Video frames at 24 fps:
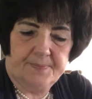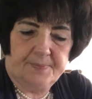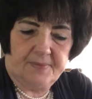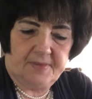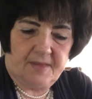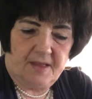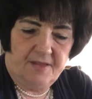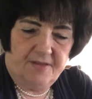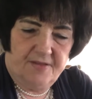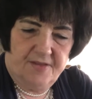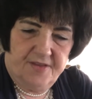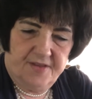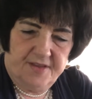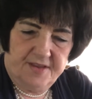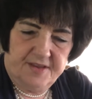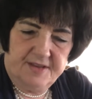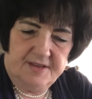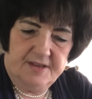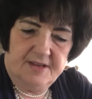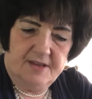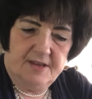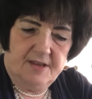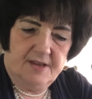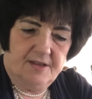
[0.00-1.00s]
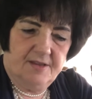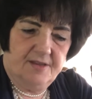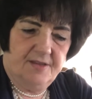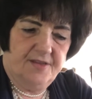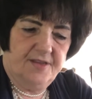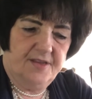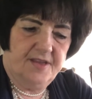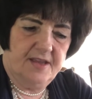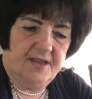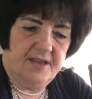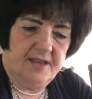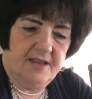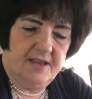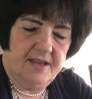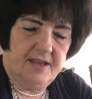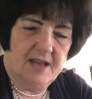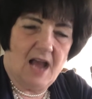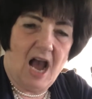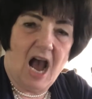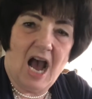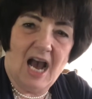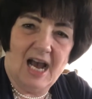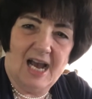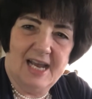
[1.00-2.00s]
the
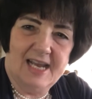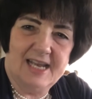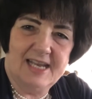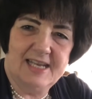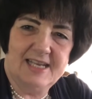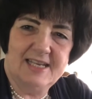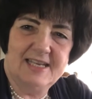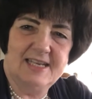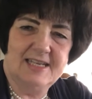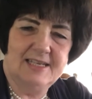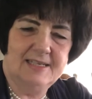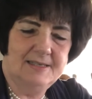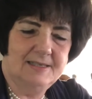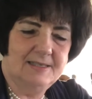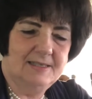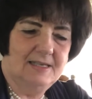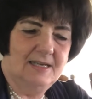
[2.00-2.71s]
hide,